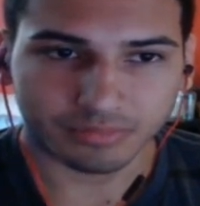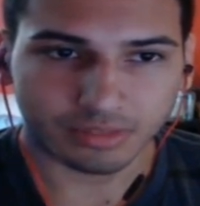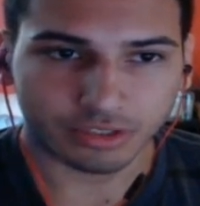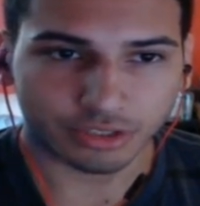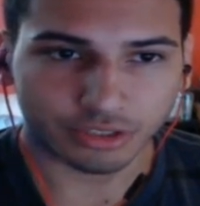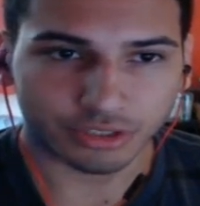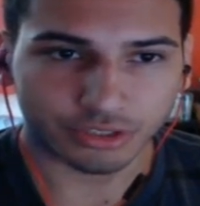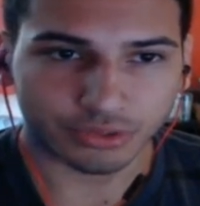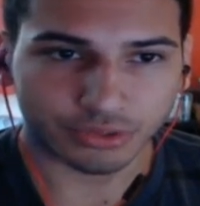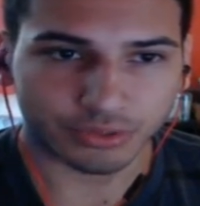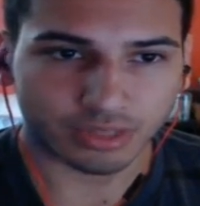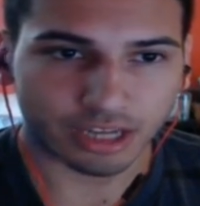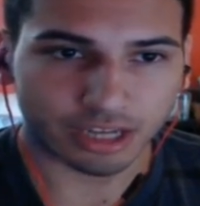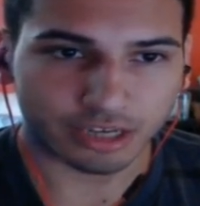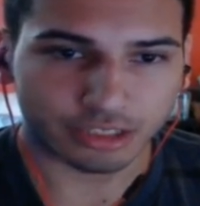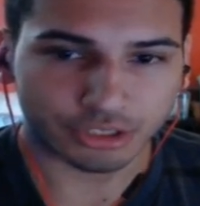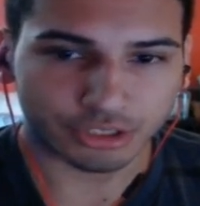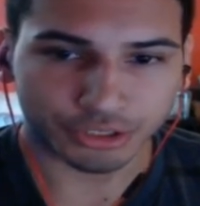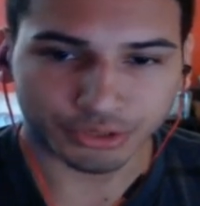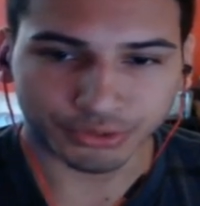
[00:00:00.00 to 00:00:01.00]
You could do a
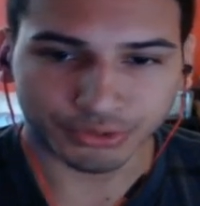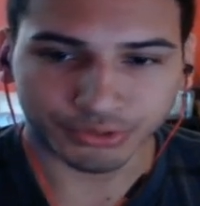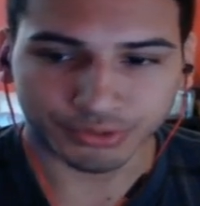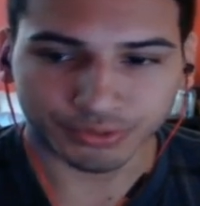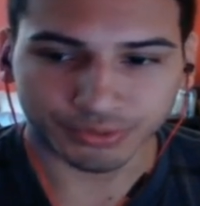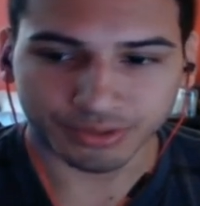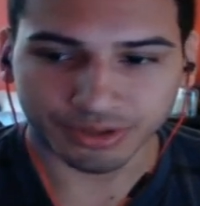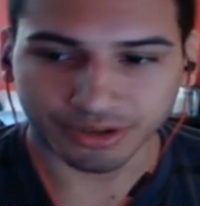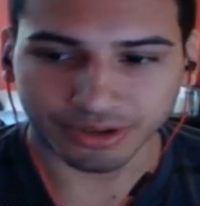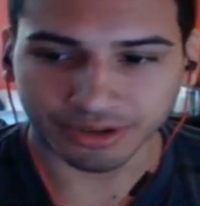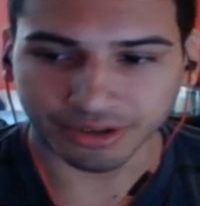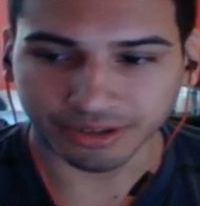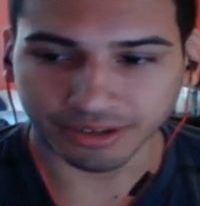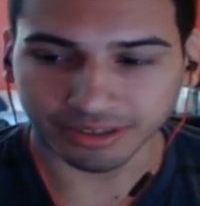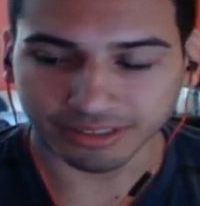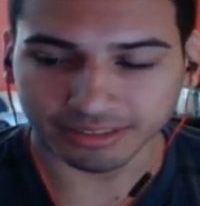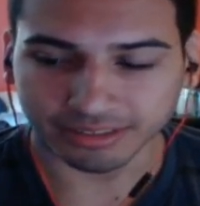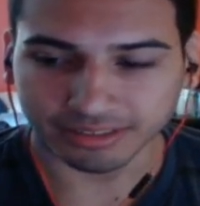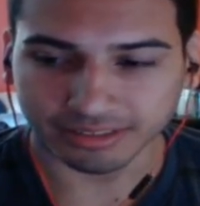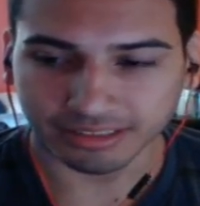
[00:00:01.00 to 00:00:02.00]
lot of jukes with
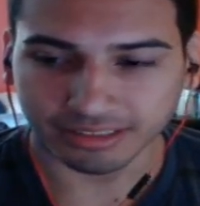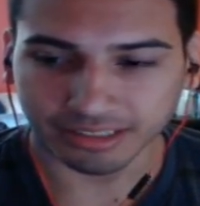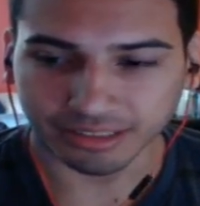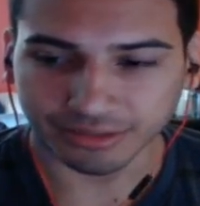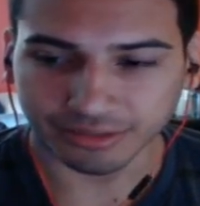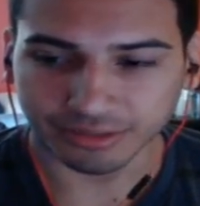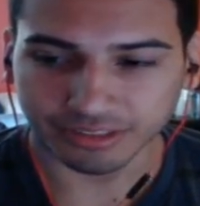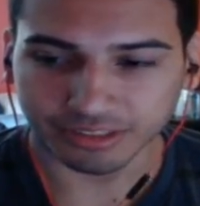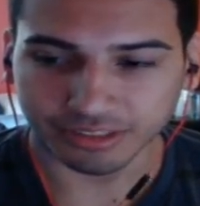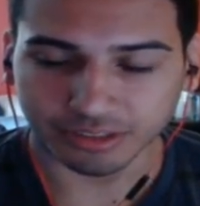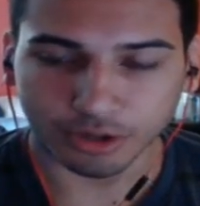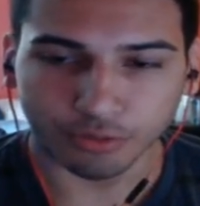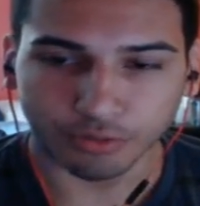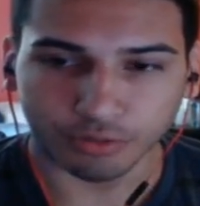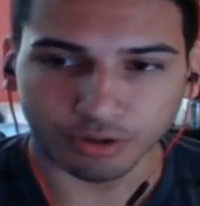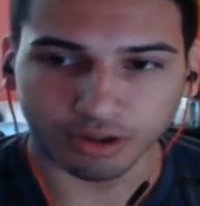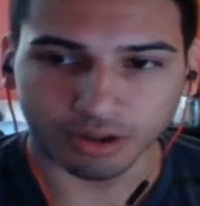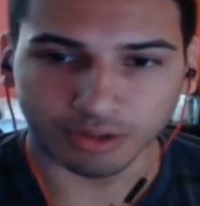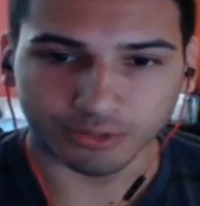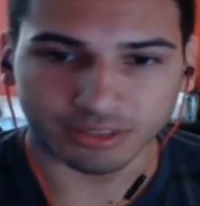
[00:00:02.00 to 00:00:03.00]
her, and it was just
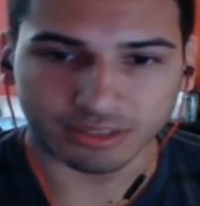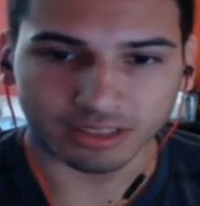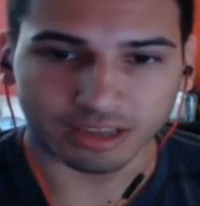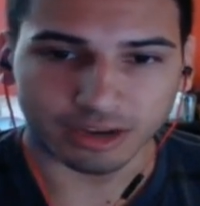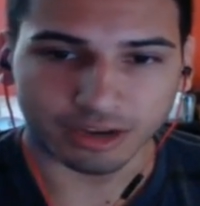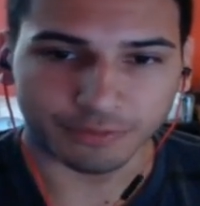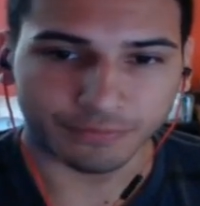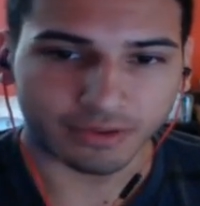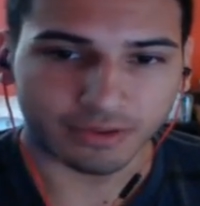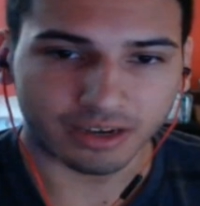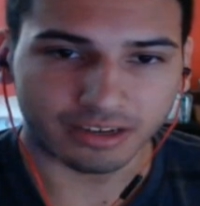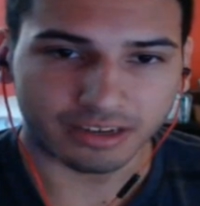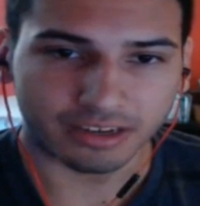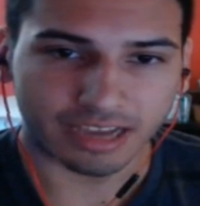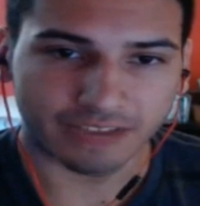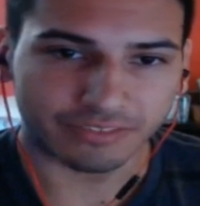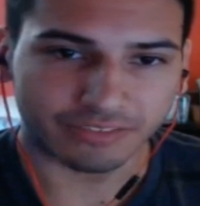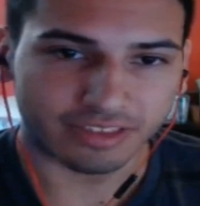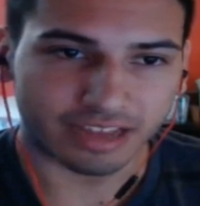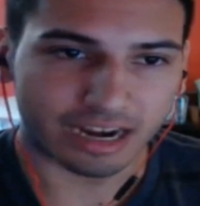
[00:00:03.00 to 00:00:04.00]
overall it was a lot of fun.
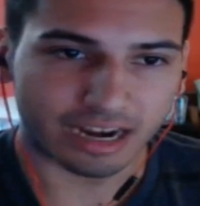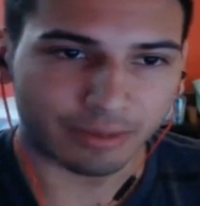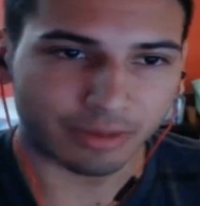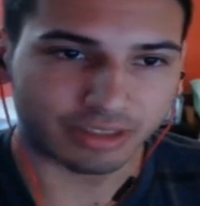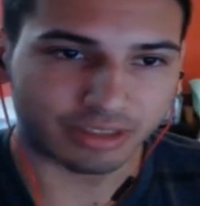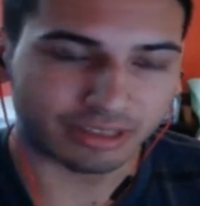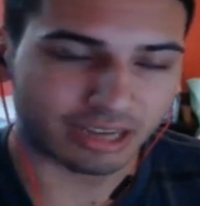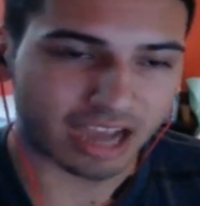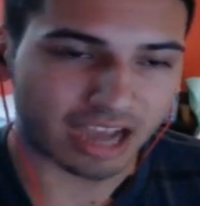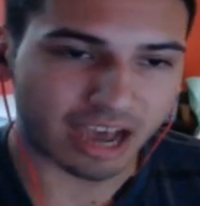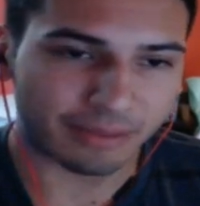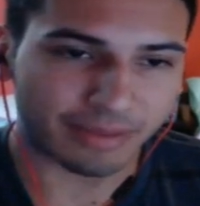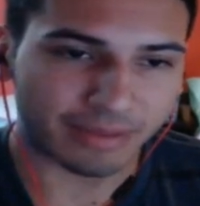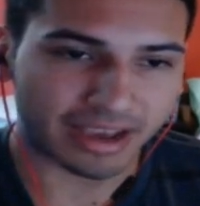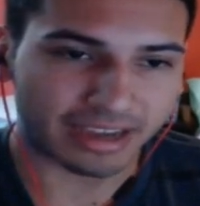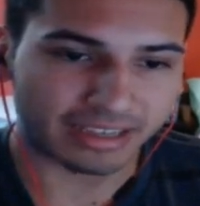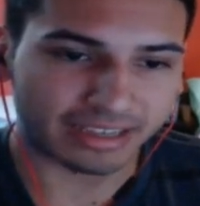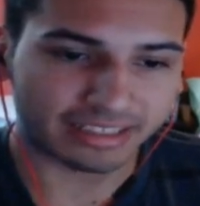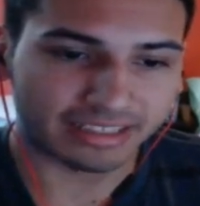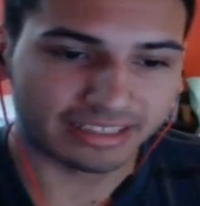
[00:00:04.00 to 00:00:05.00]
After that, I bought the god
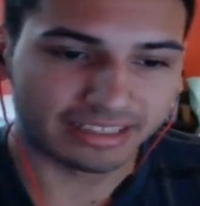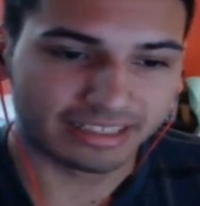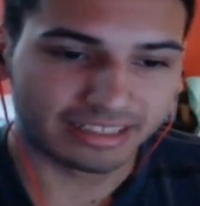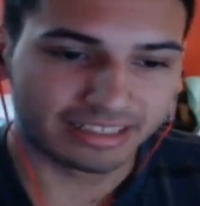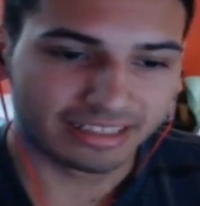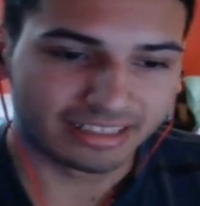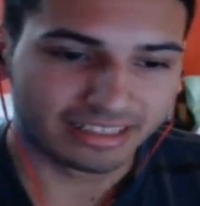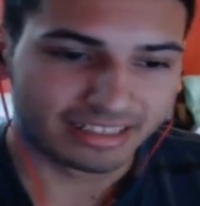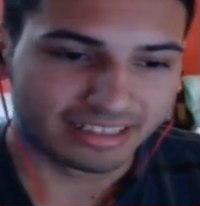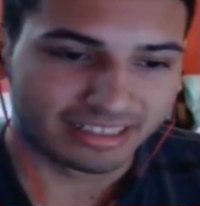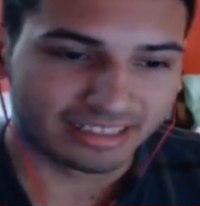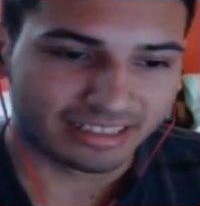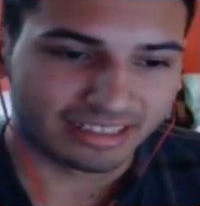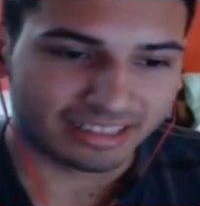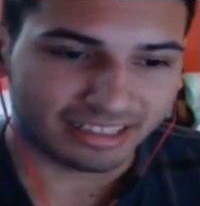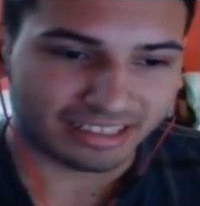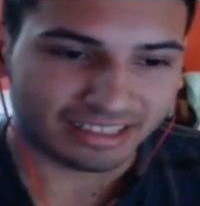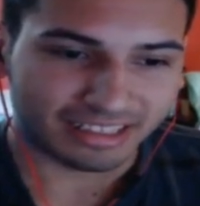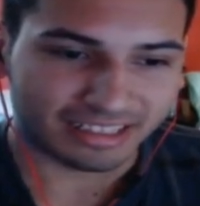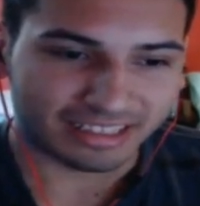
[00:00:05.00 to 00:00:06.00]
pack,
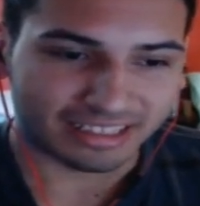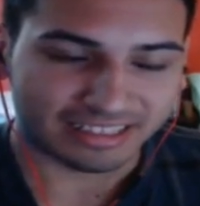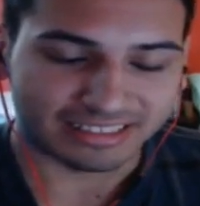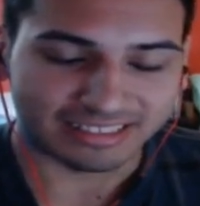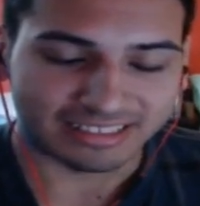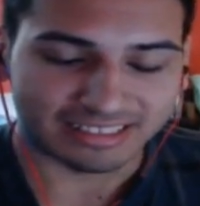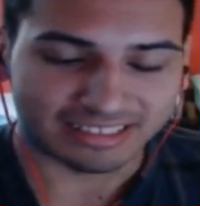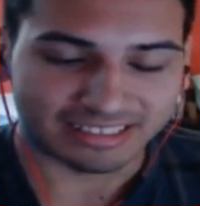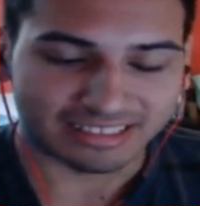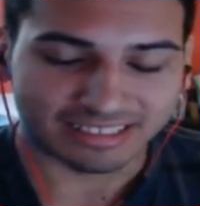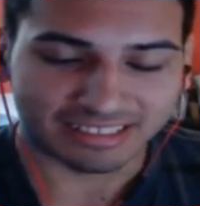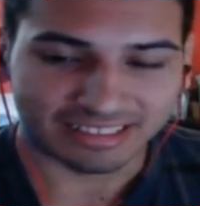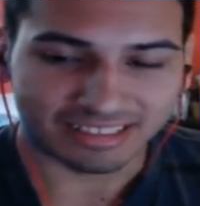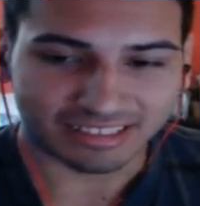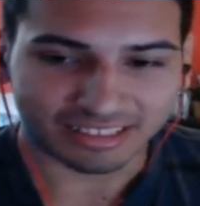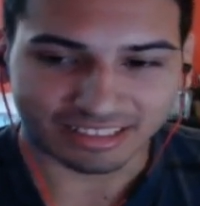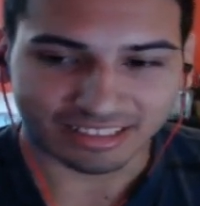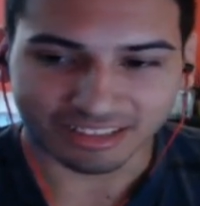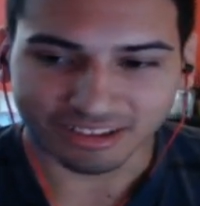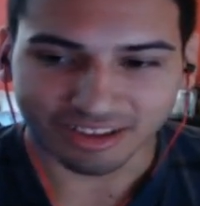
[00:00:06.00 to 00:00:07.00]
and
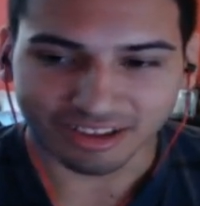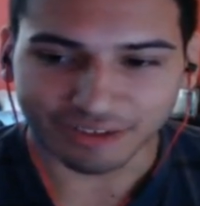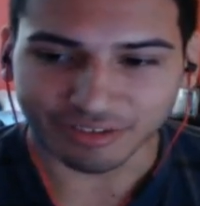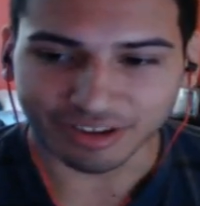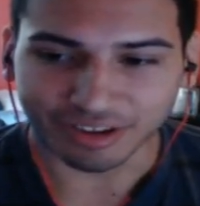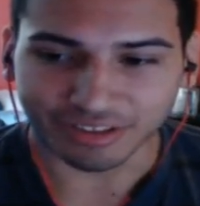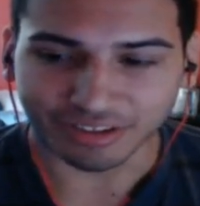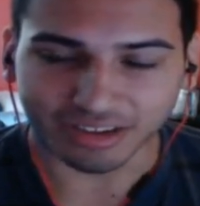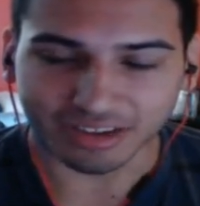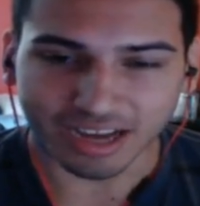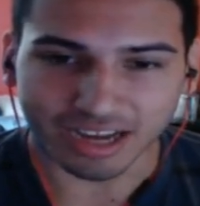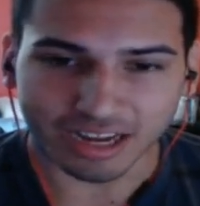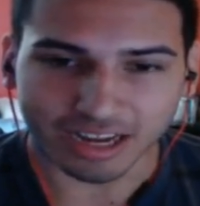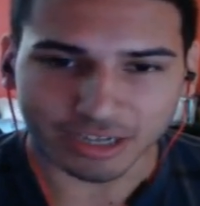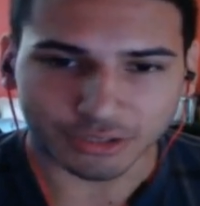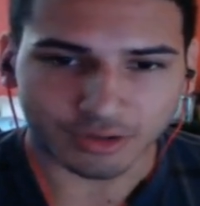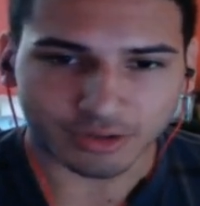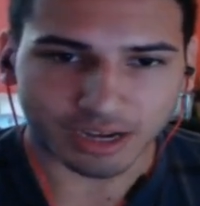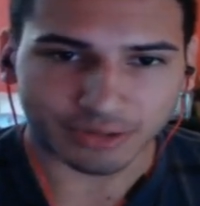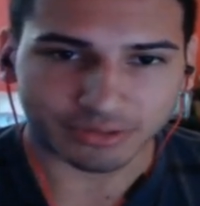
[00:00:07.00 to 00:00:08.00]
every other god
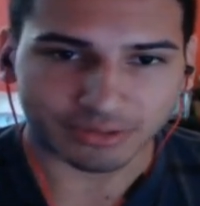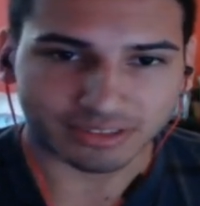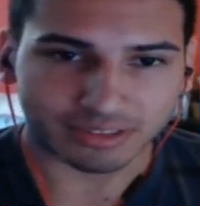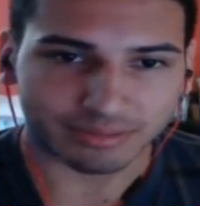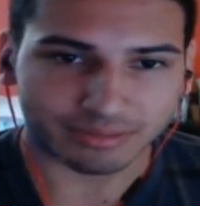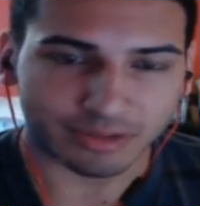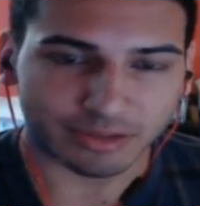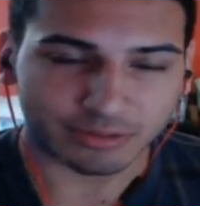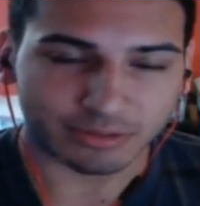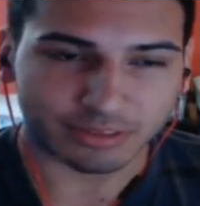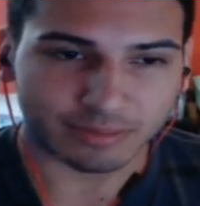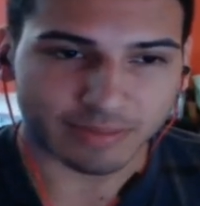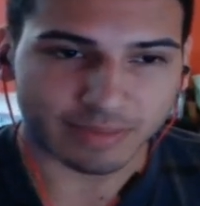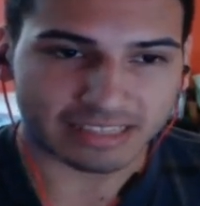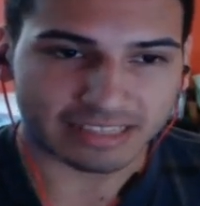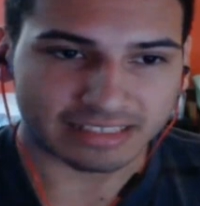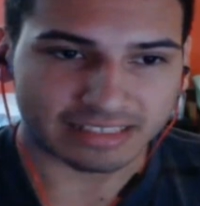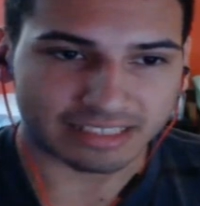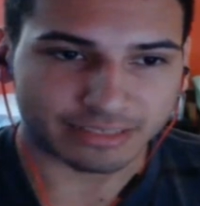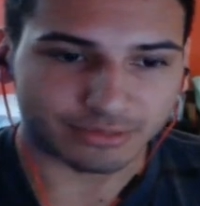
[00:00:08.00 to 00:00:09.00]
I tried was
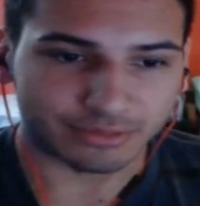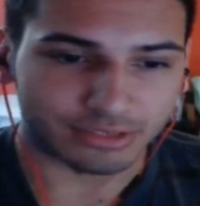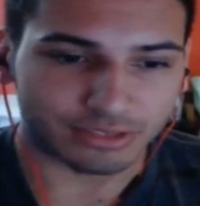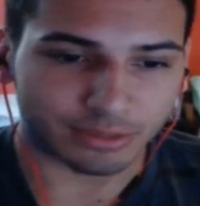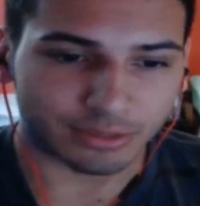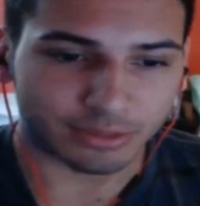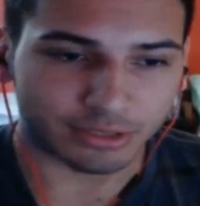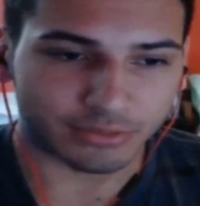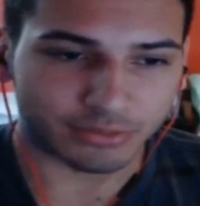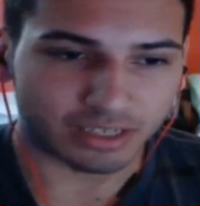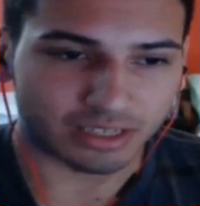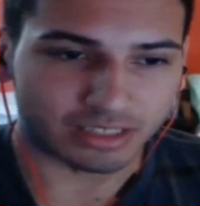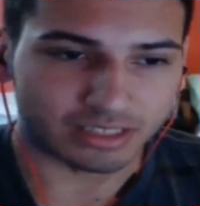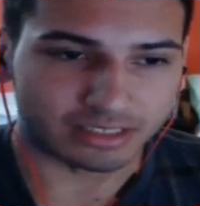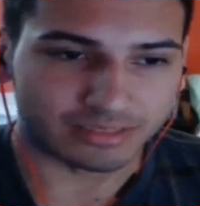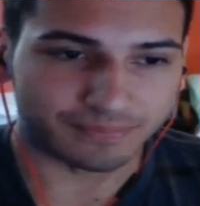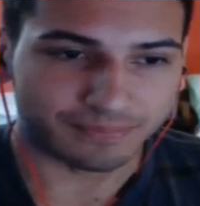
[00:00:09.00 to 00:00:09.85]
amazing. It was so much fun.